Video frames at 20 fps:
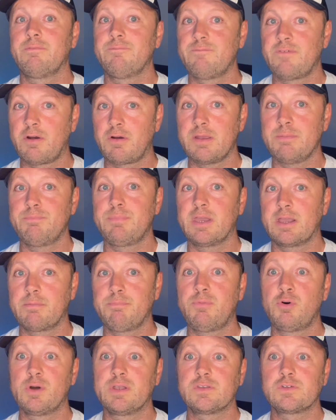very big
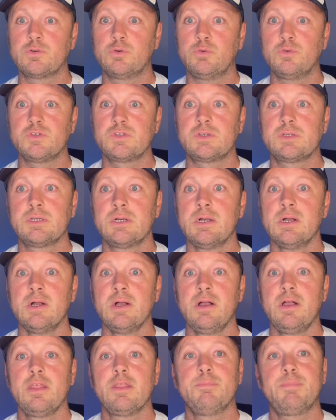point hauls.
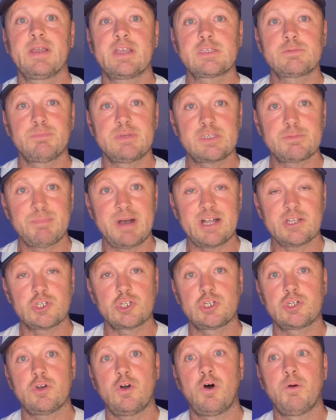The biggest mismatch